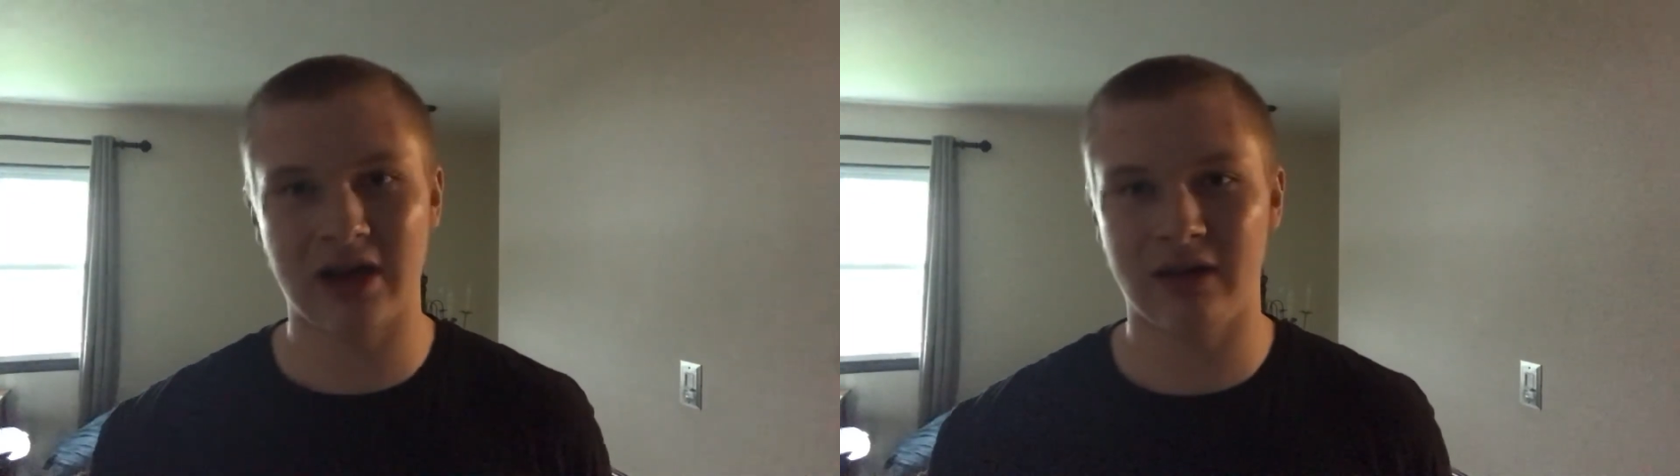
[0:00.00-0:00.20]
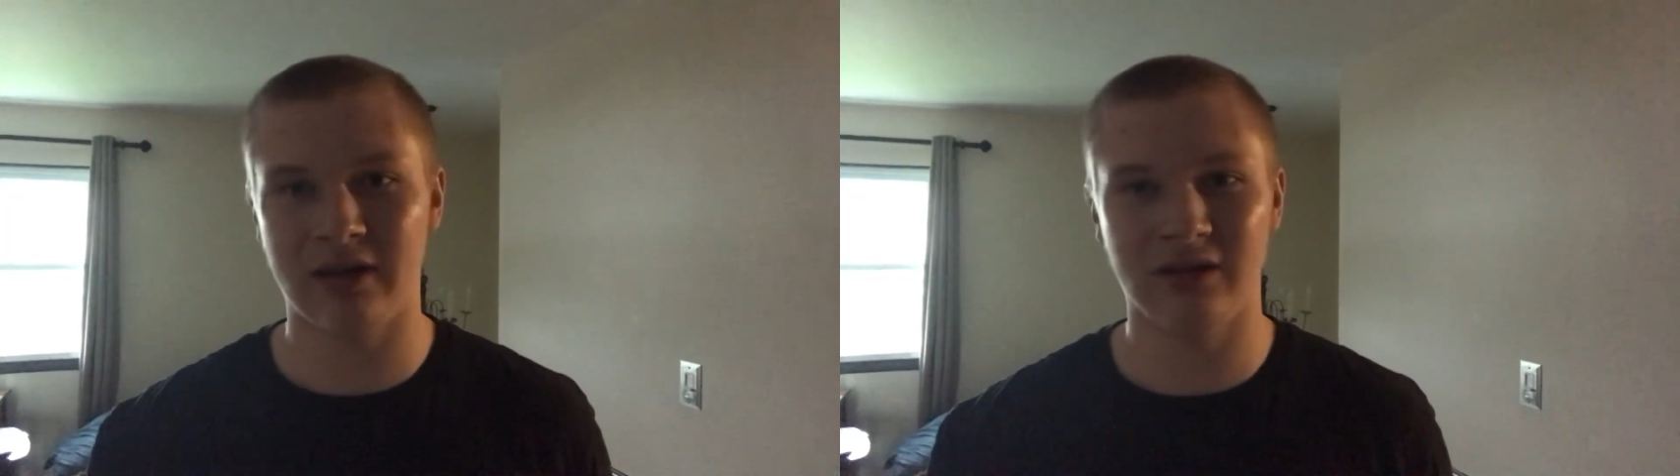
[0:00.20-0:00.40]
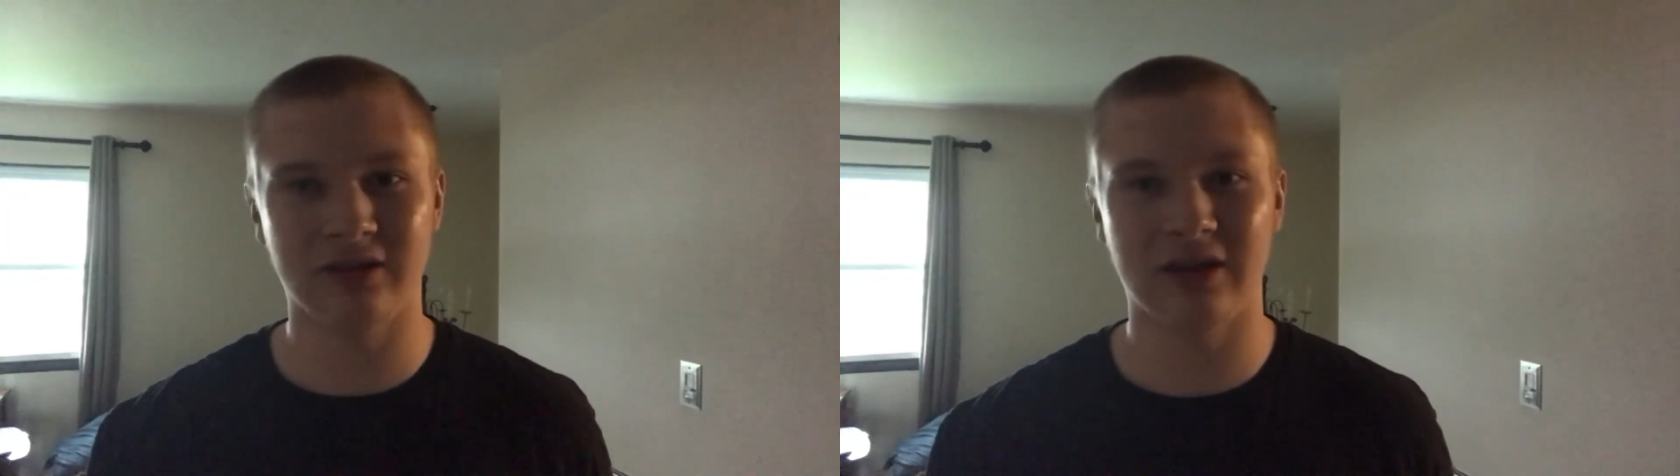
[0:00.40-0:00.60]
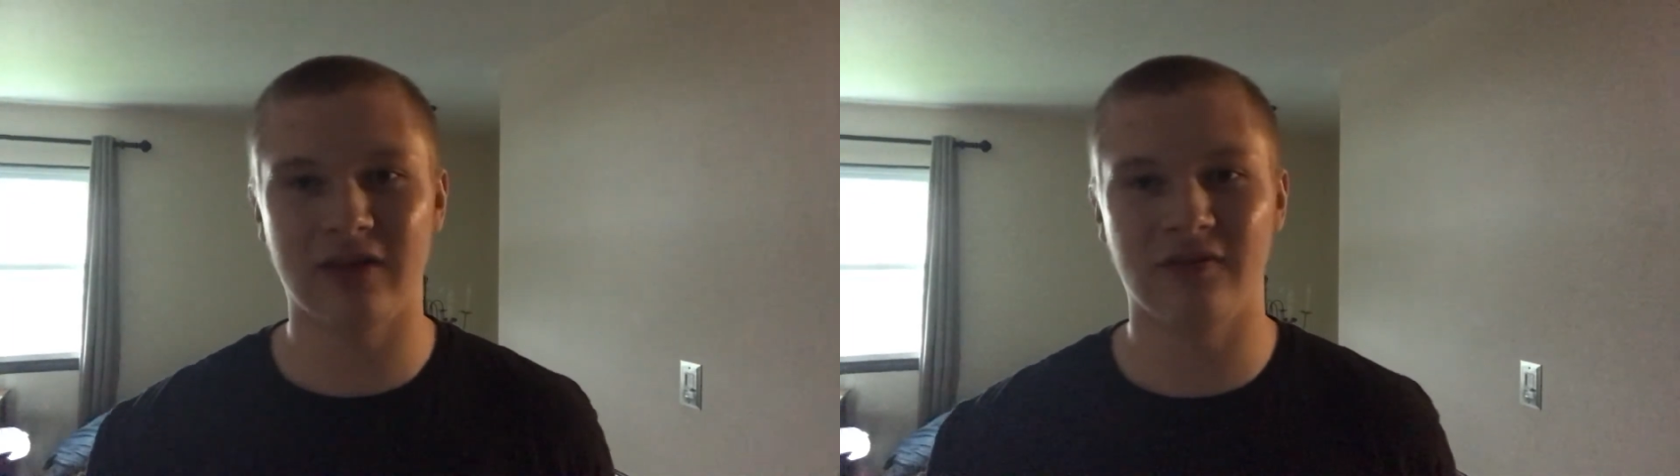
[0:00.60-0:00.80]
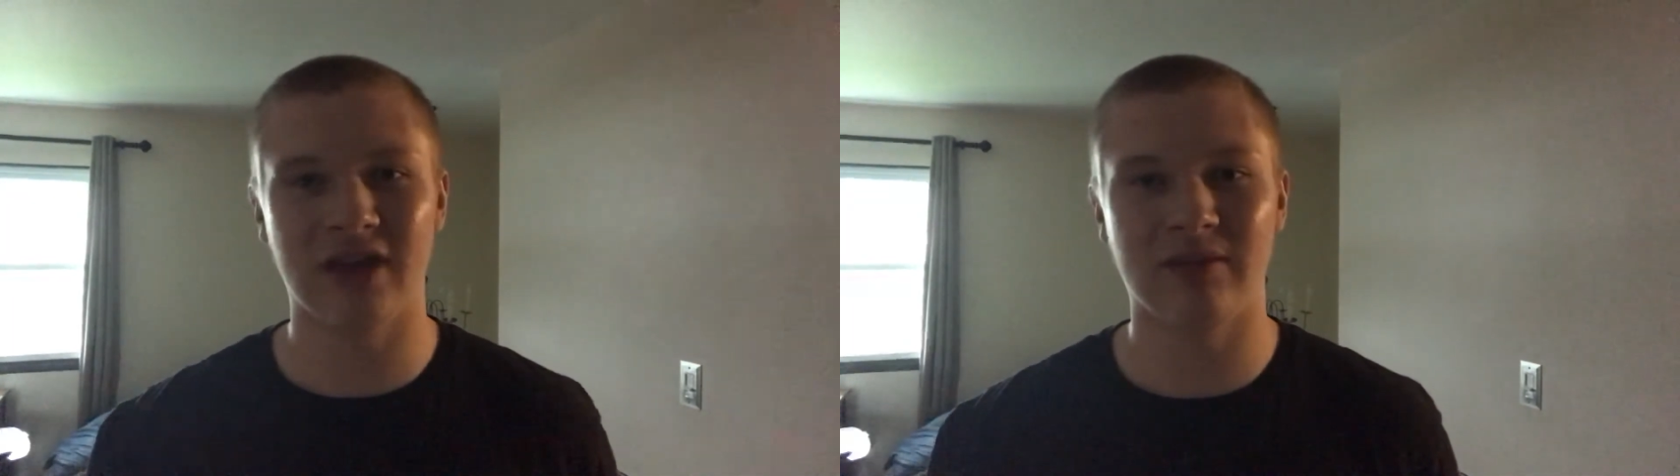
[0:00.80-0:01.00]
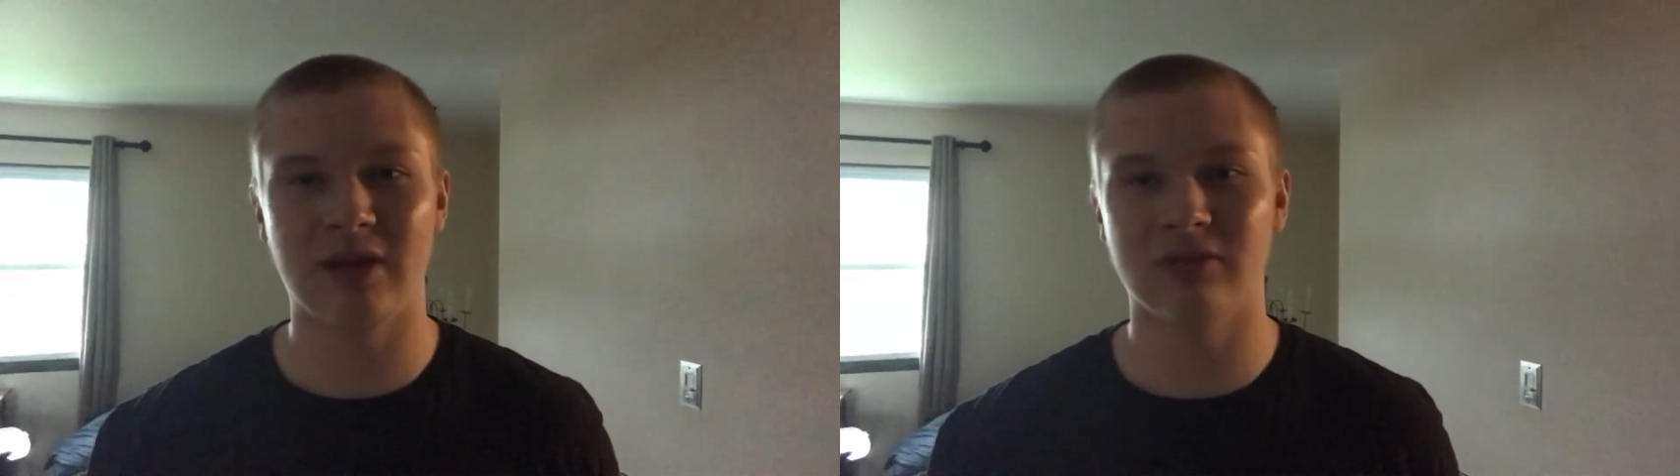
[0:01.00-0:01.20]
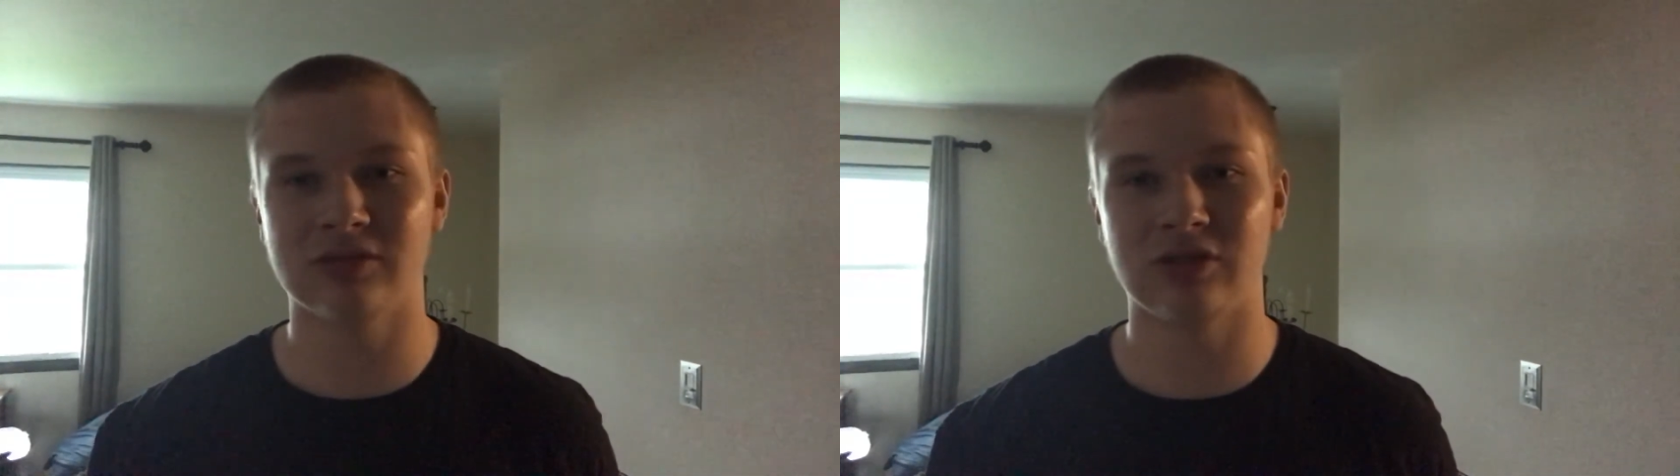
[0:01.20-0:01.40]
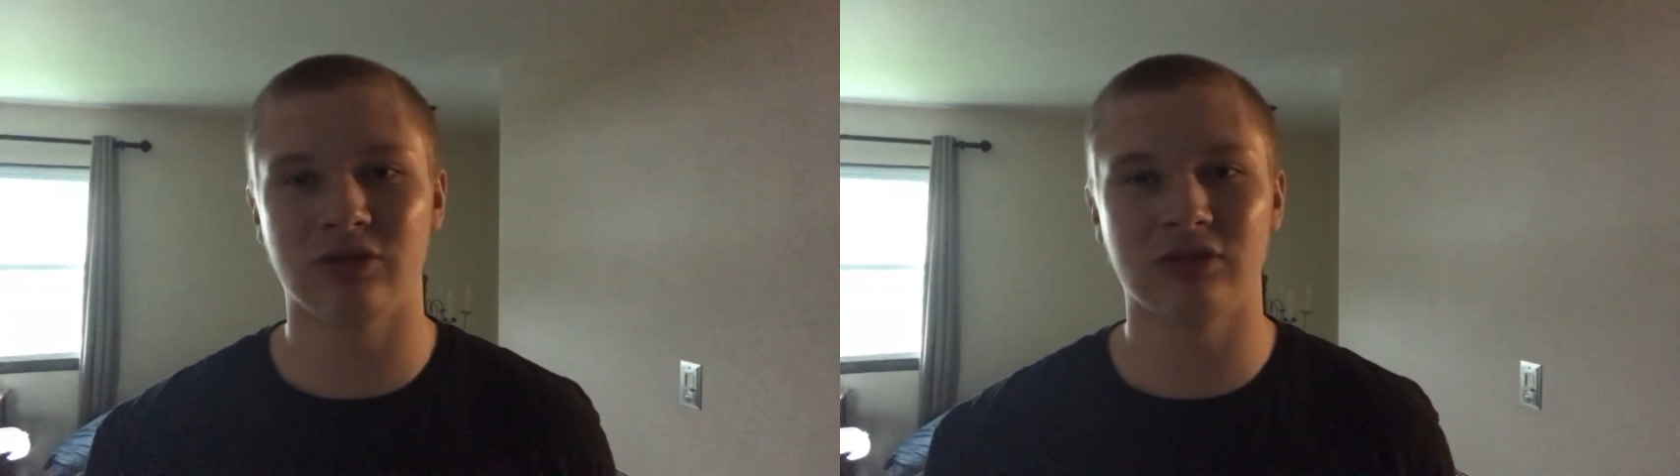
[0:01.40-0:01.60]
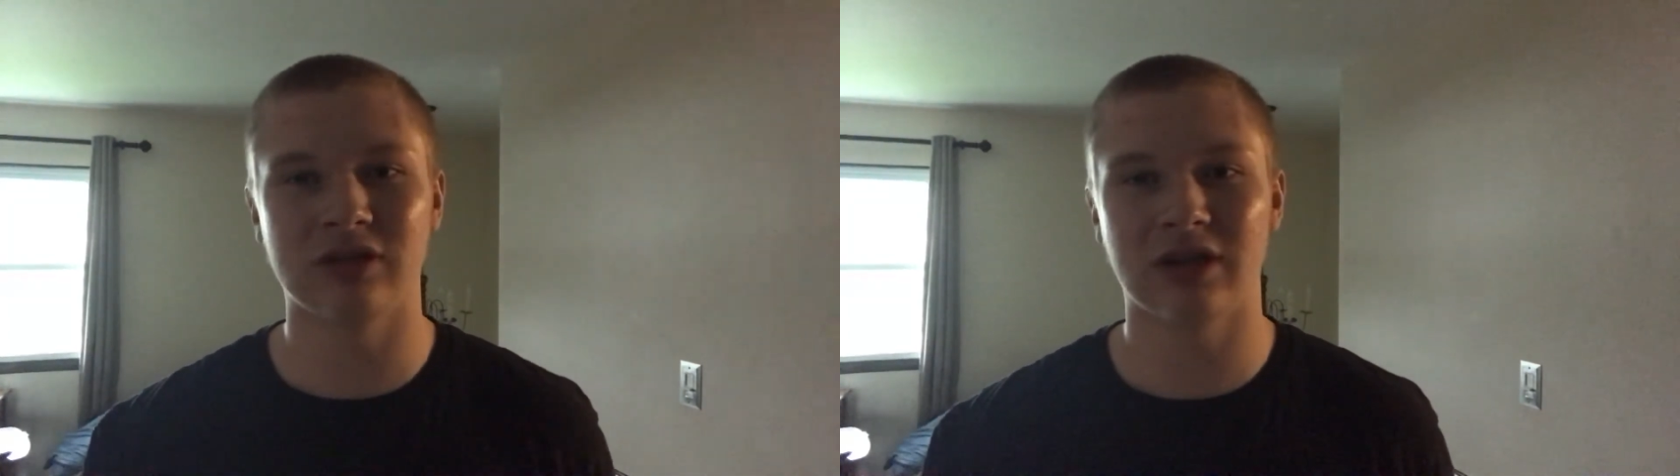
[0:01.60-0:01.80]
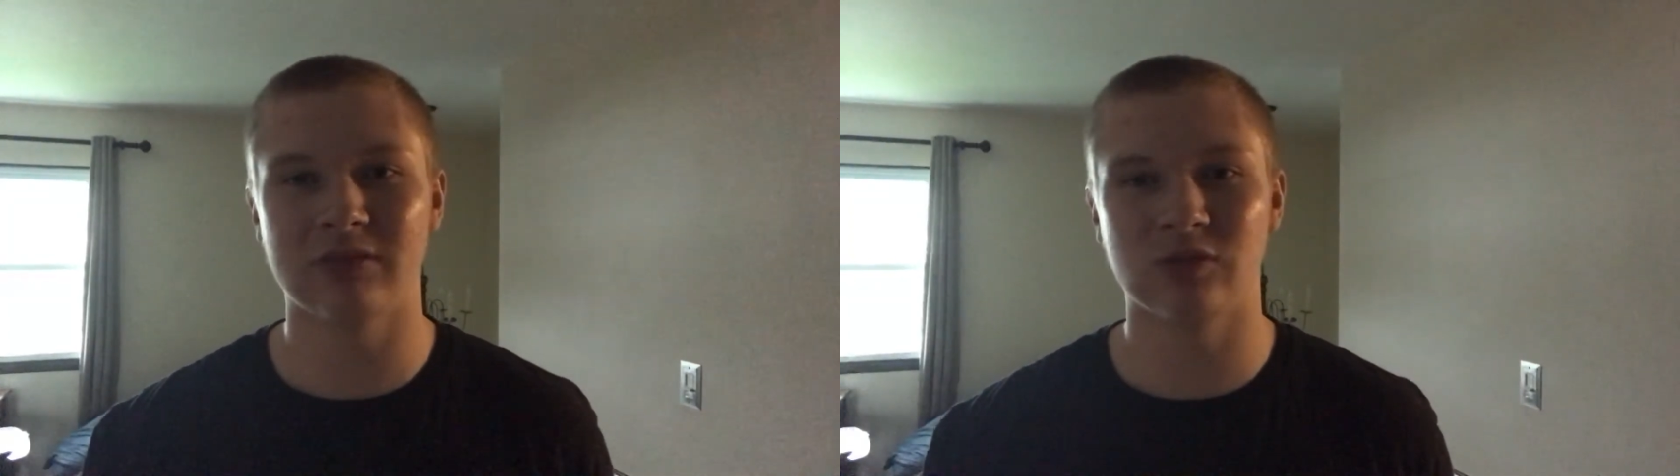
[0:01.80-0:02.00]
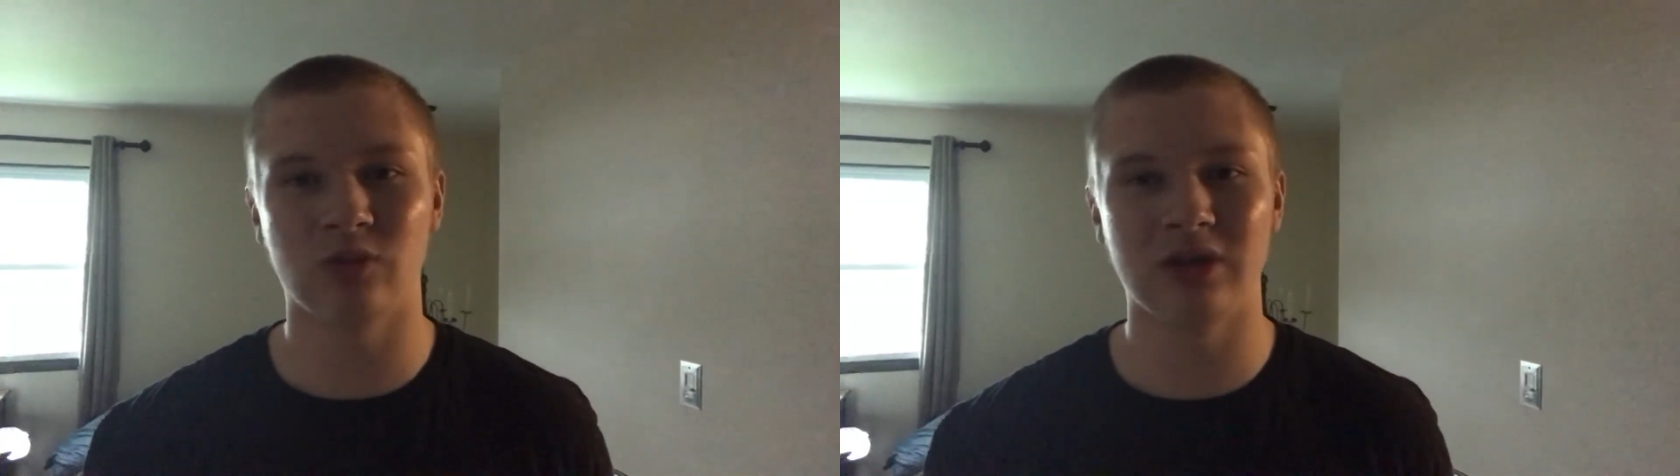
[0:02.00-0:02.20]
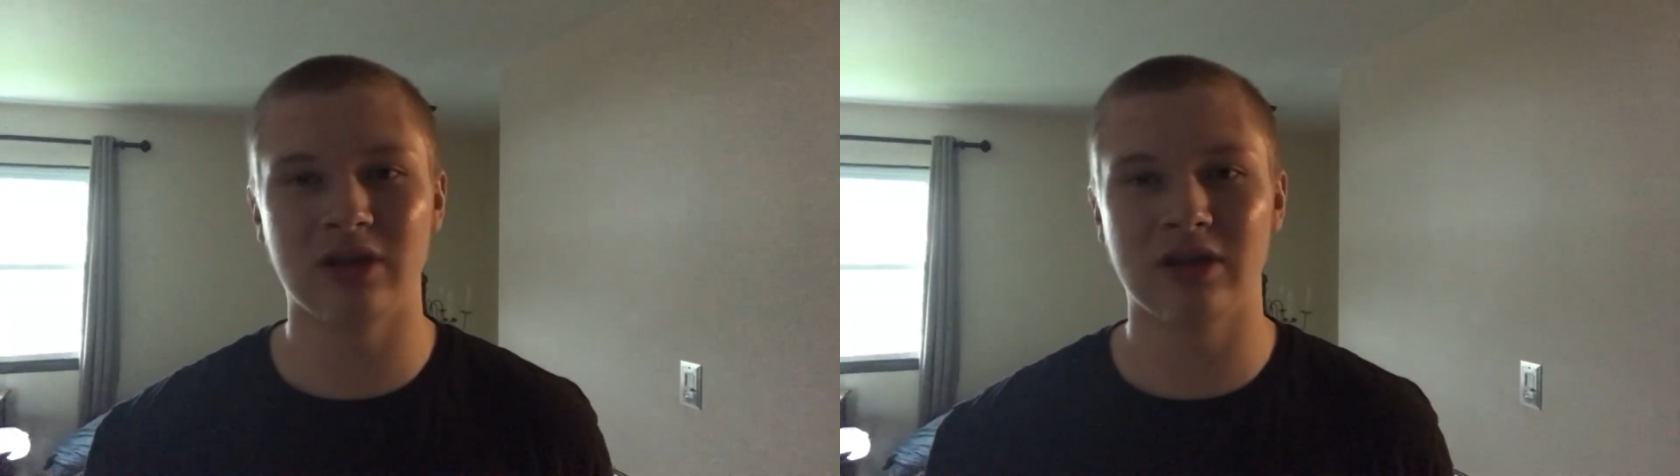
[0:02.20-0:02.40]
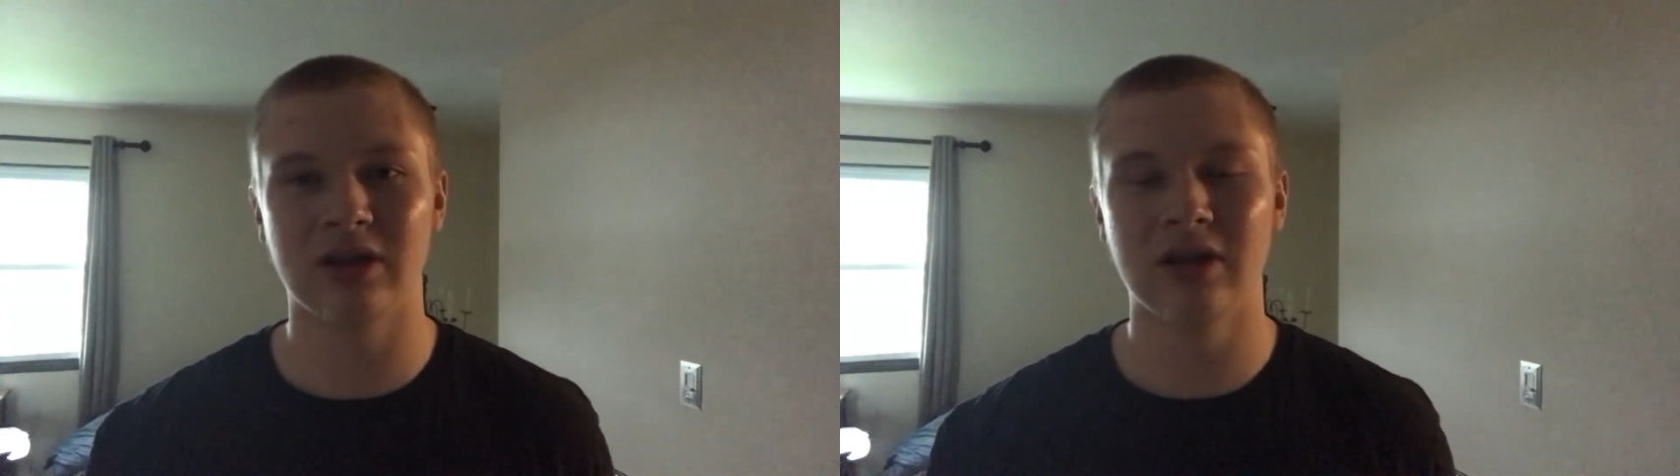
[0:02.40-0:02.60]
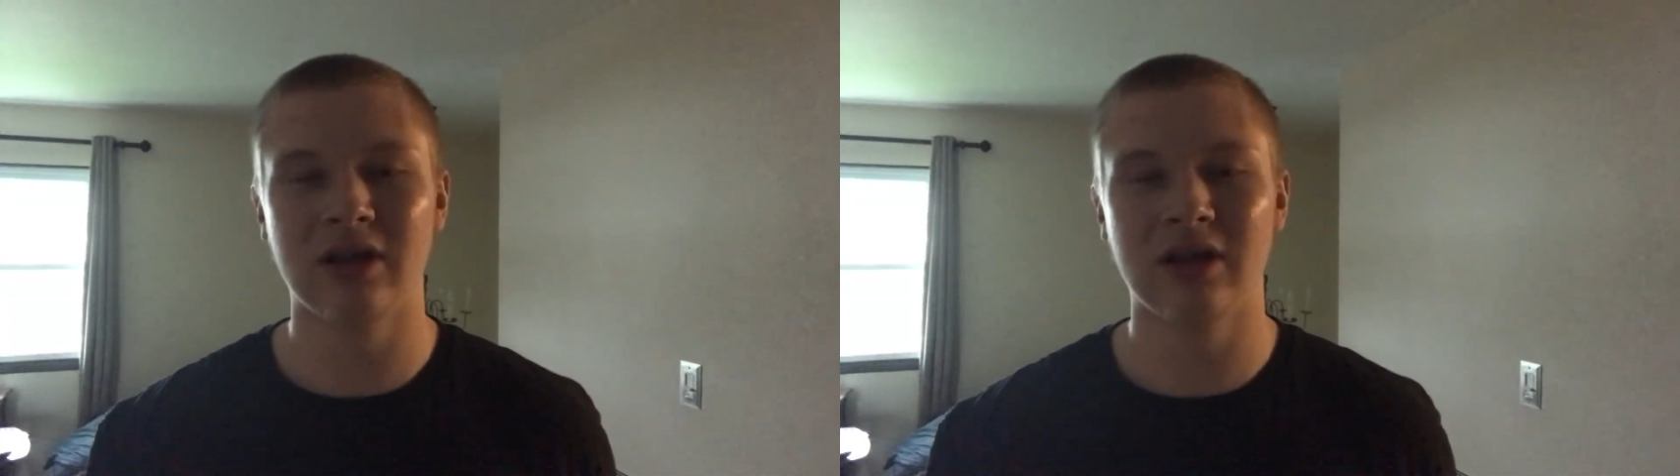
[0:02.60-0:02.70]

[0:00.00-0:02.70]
I like to have that about 2-3 times a week.